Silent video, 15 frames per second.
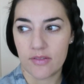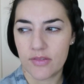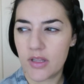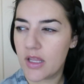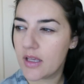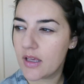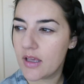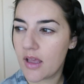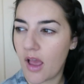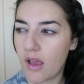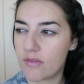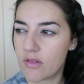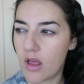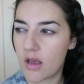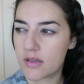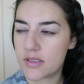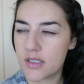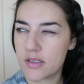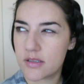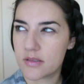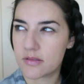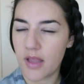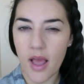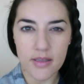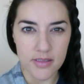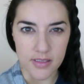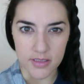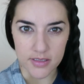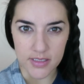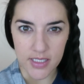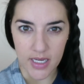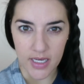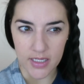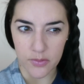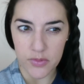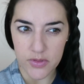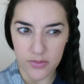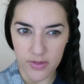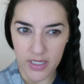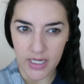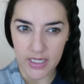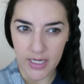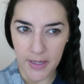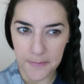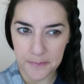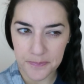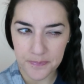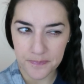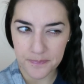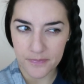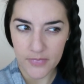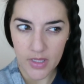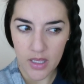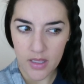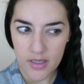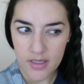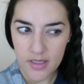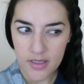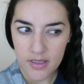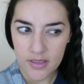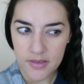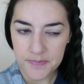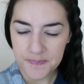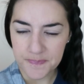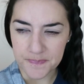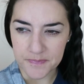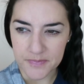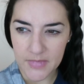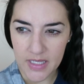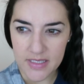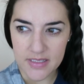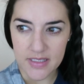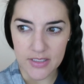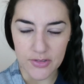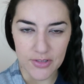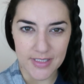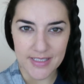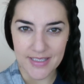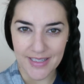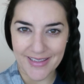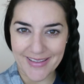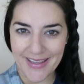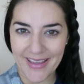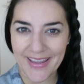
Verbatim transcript: I feel like I vlogged last Thursday, and it was a rainy day. That's interesting.